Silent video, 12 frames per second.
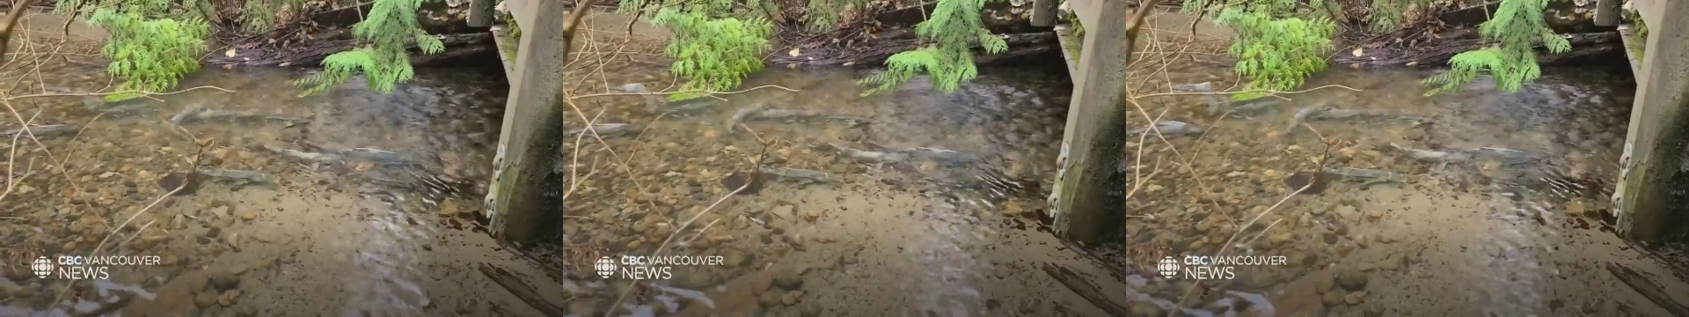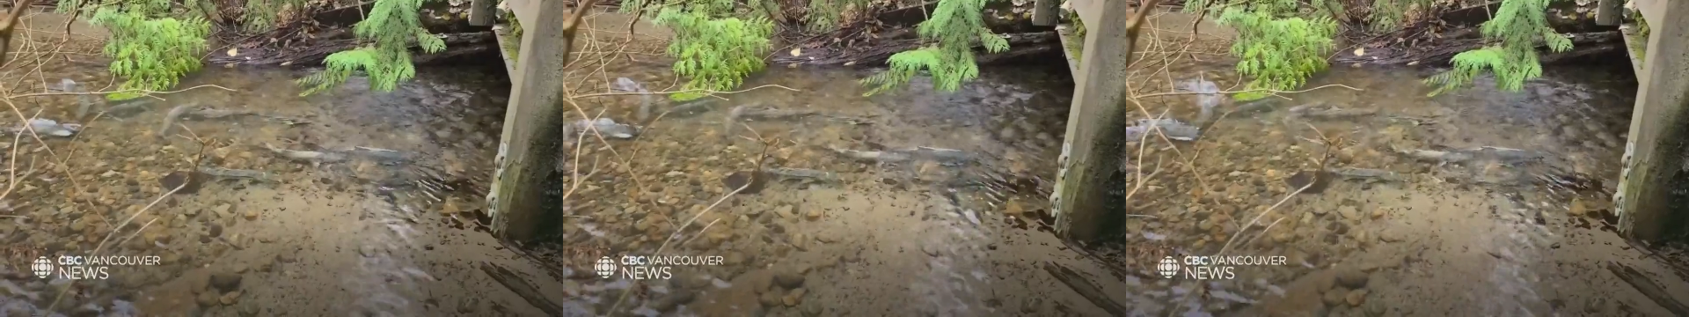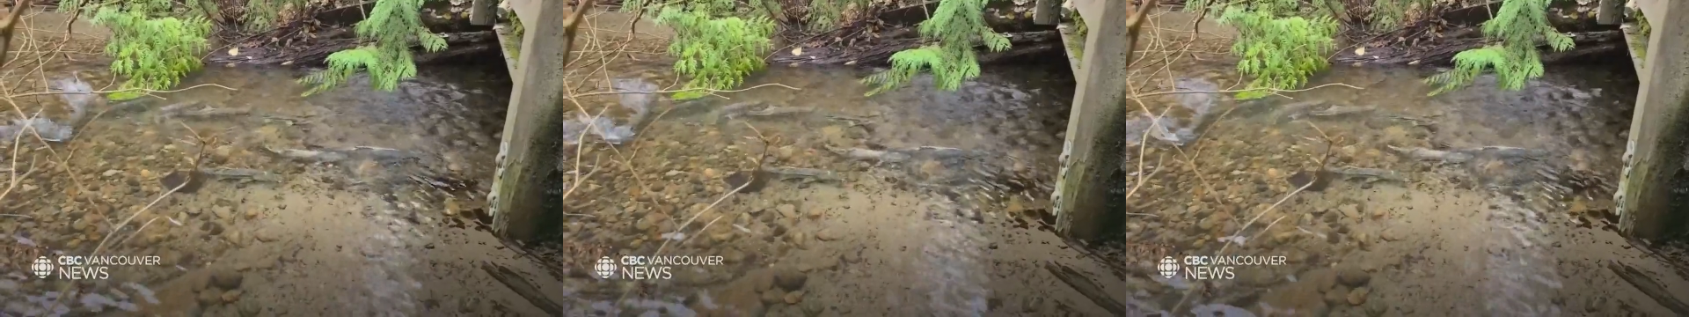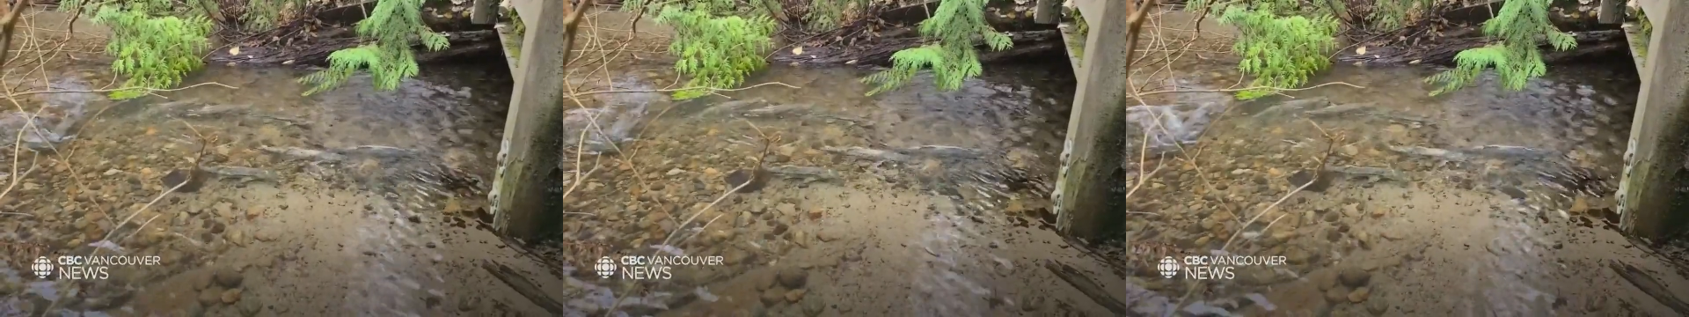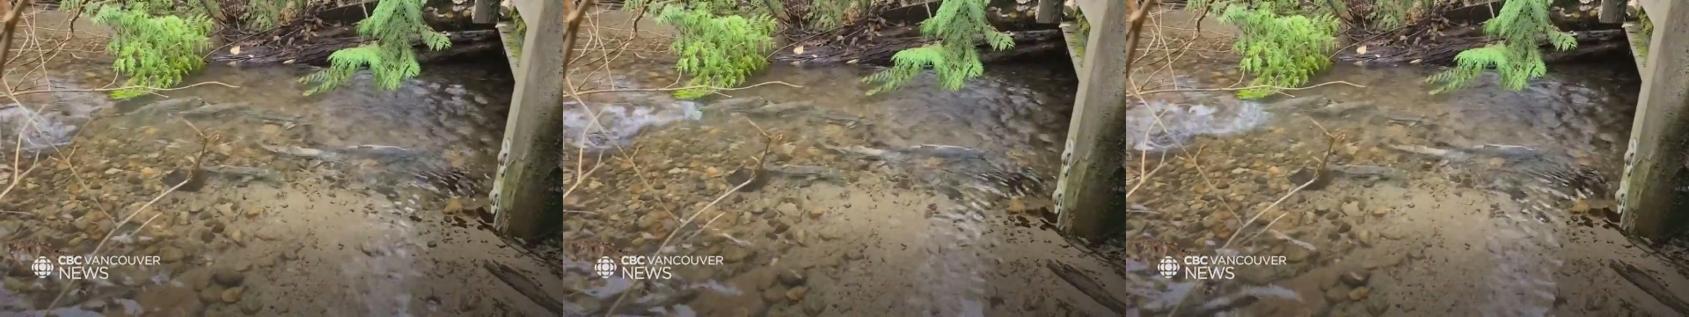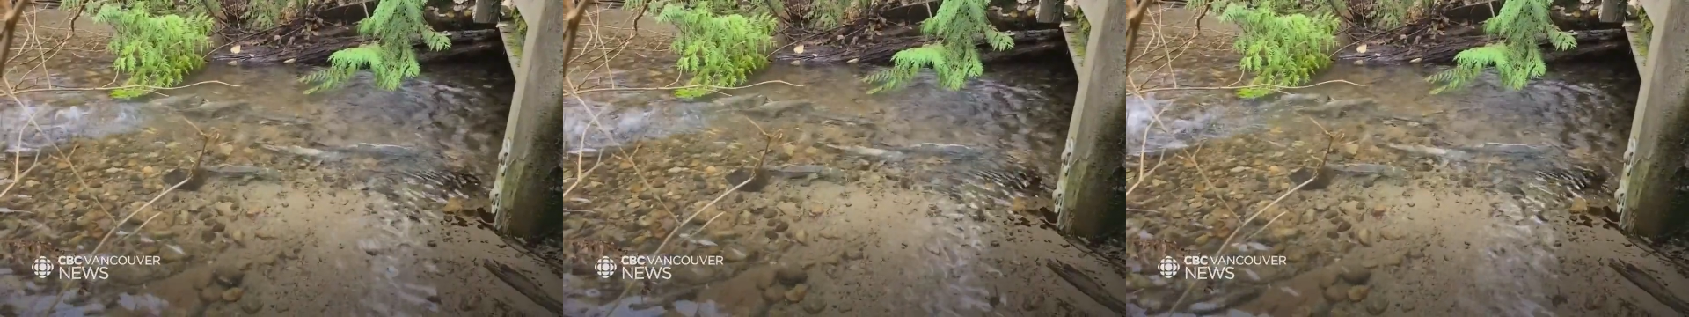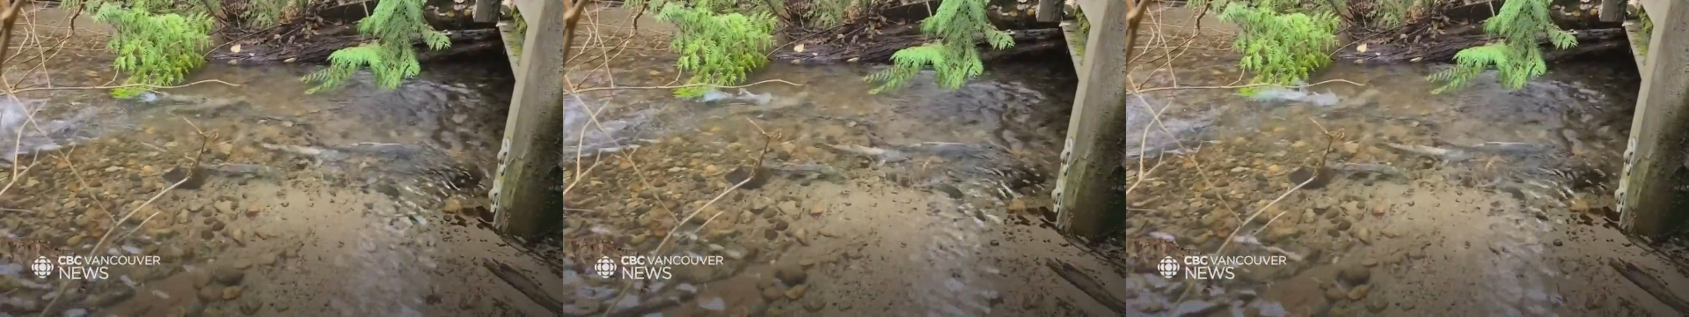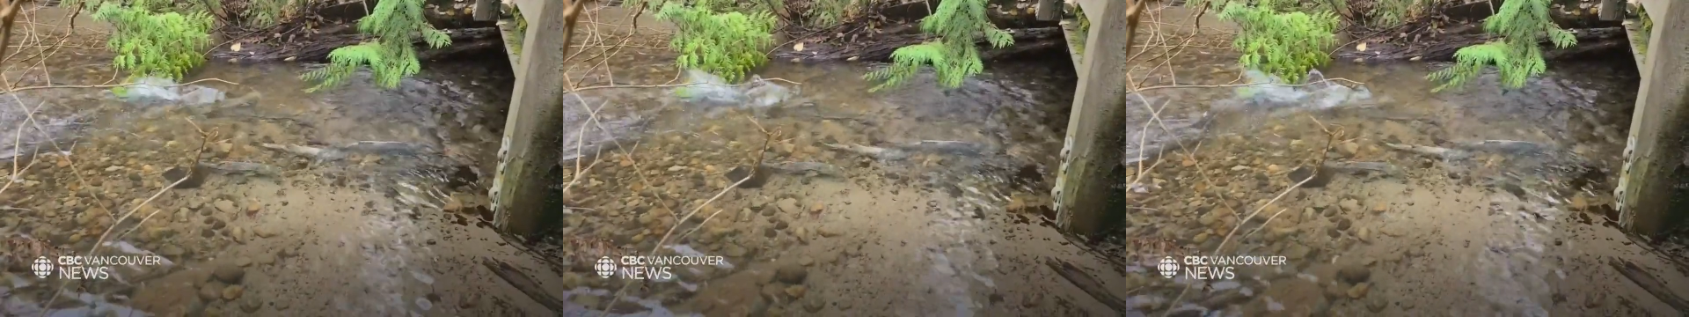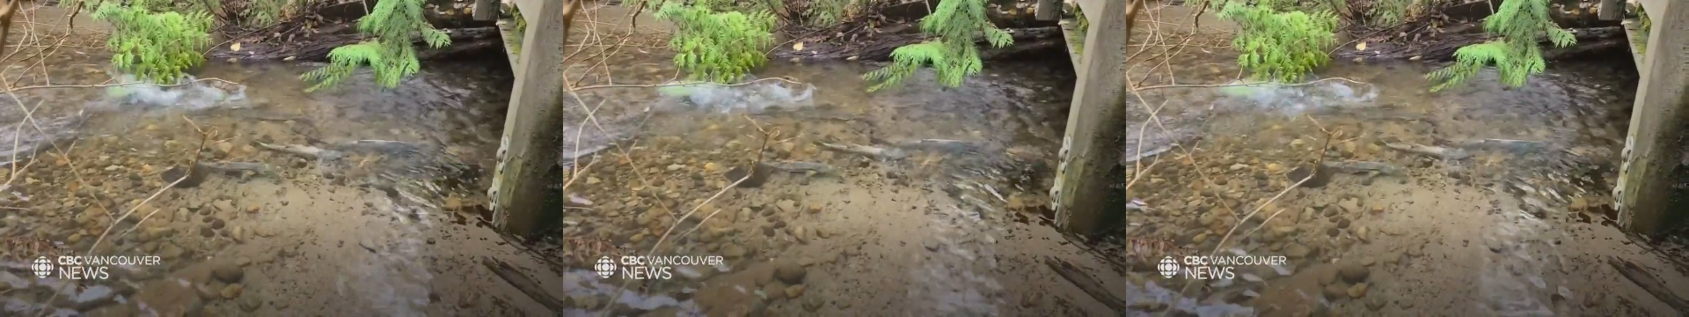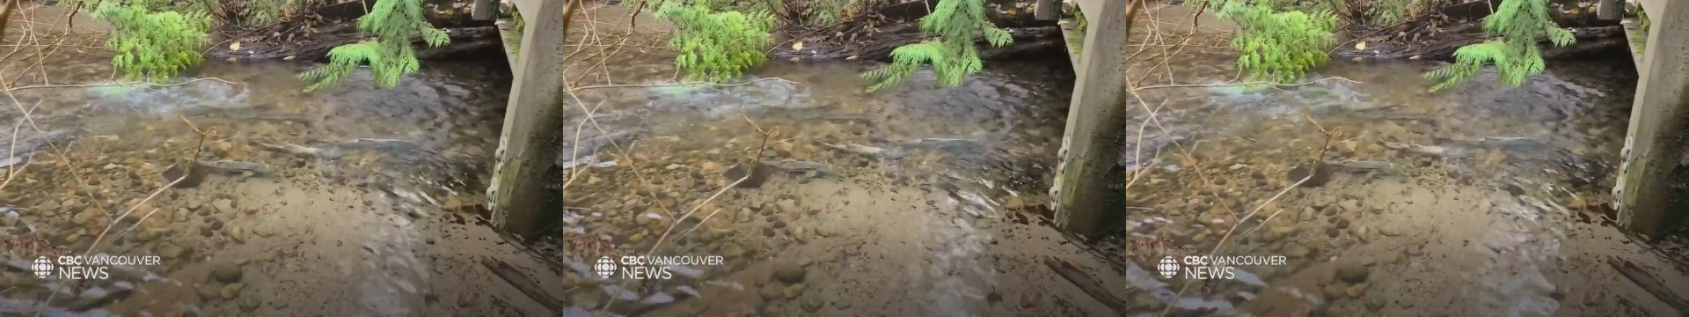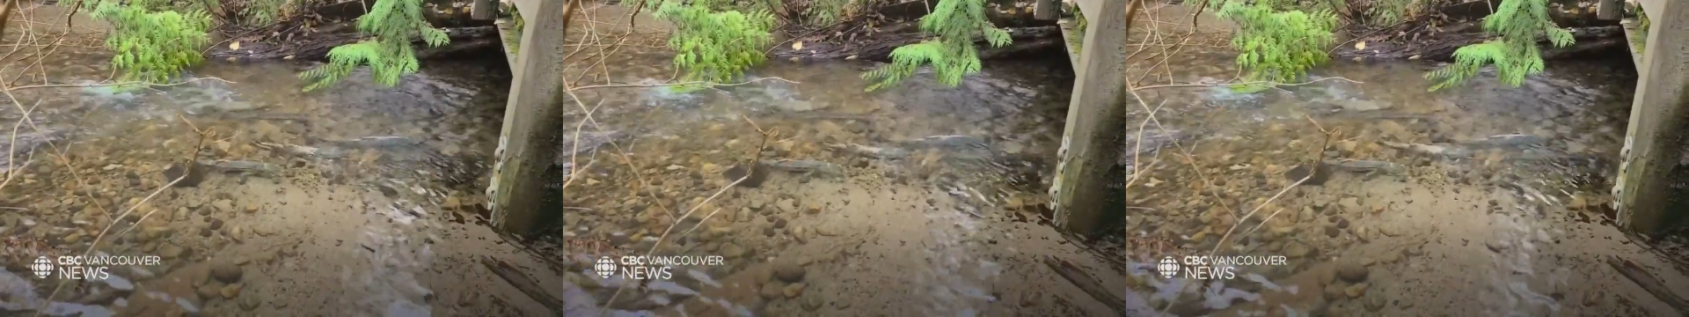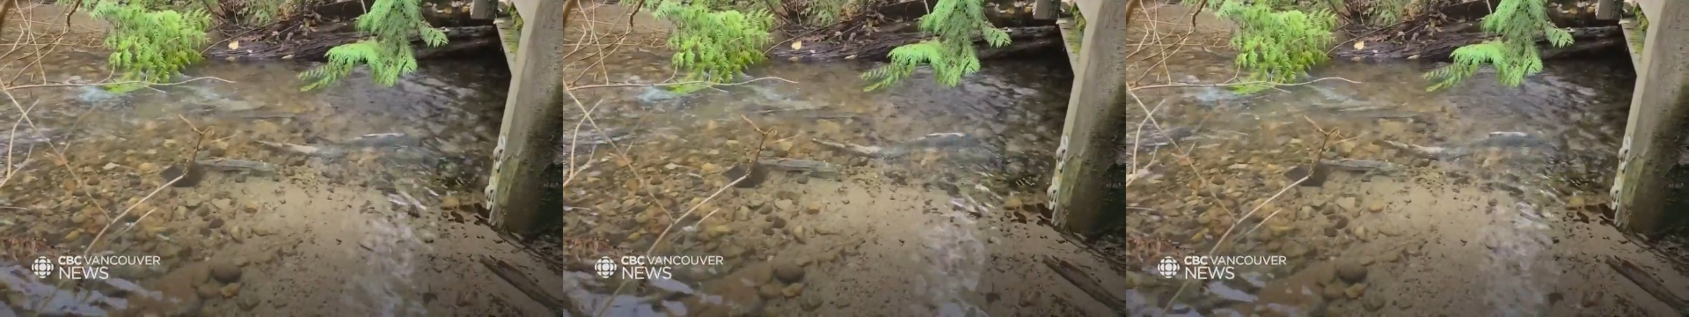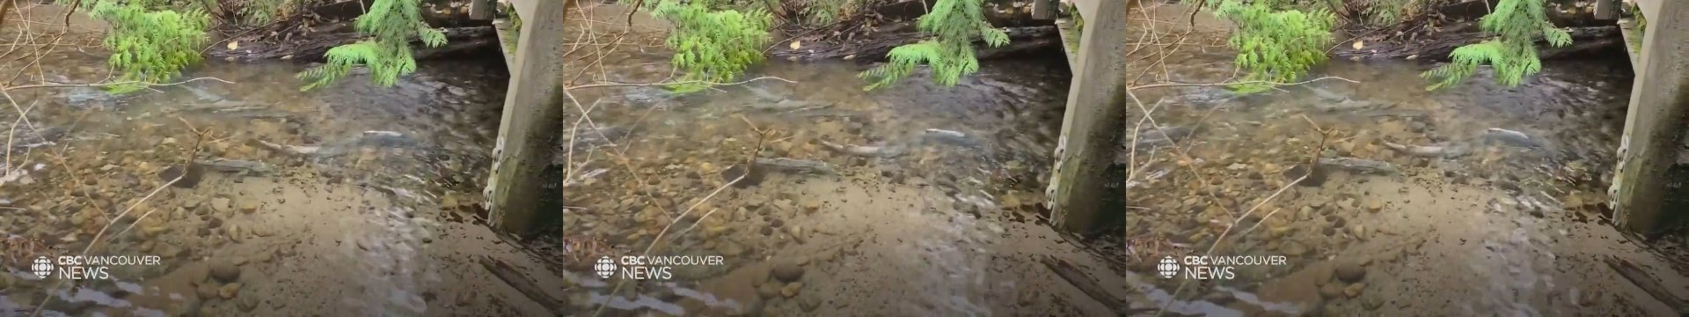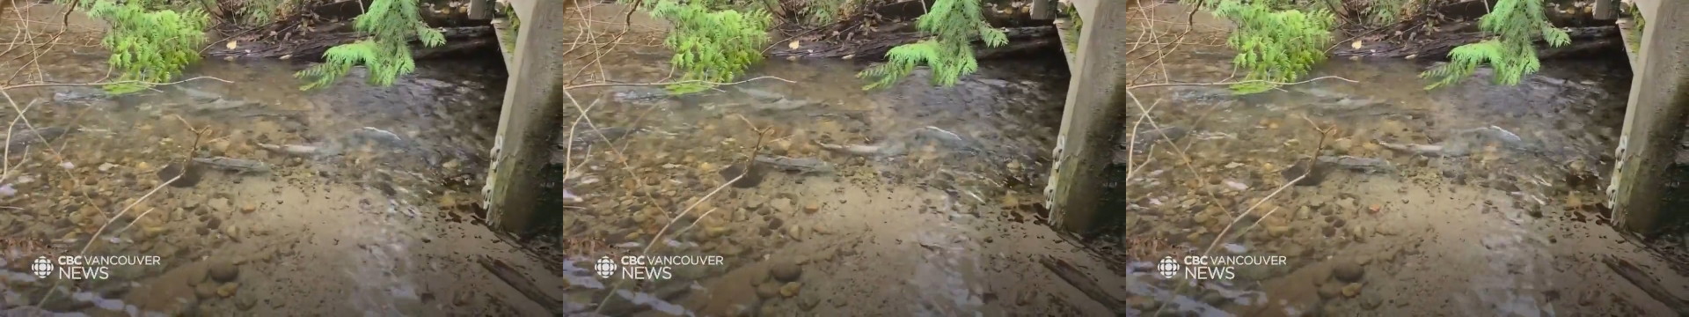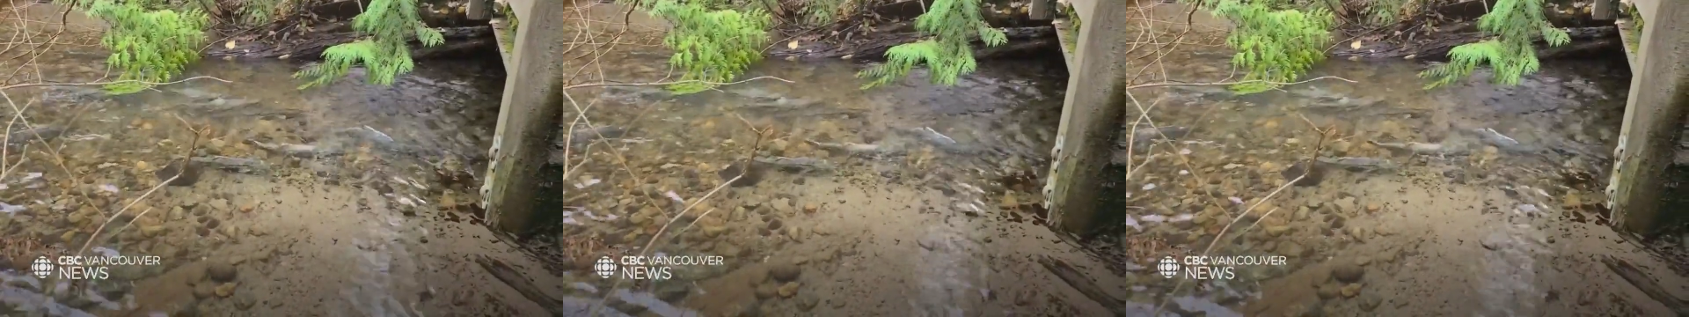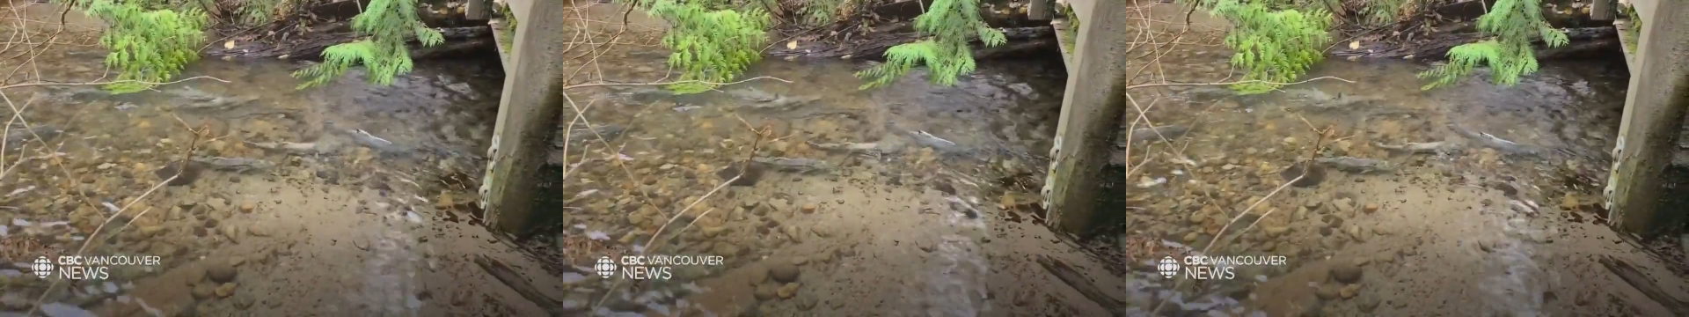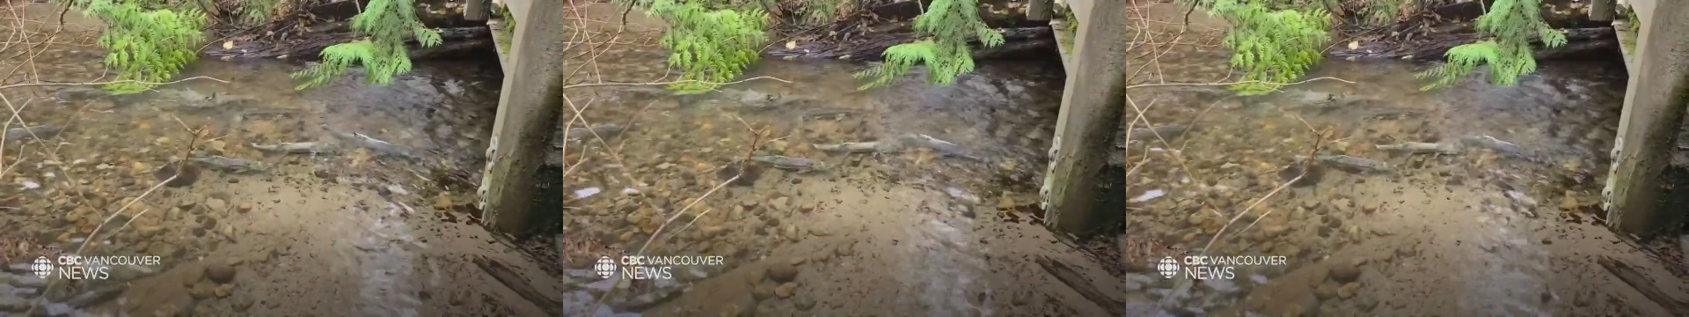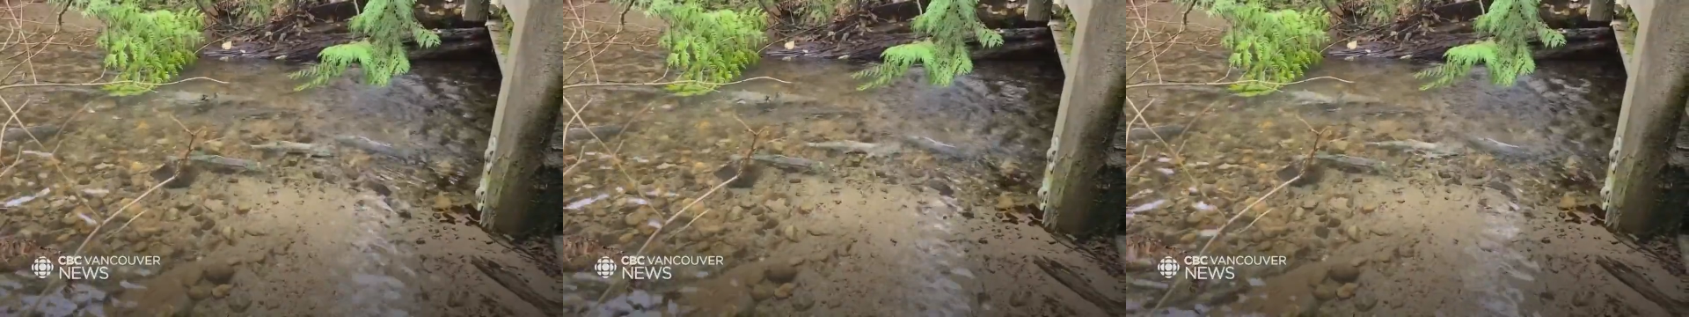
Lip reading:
[unreadable: no face in view]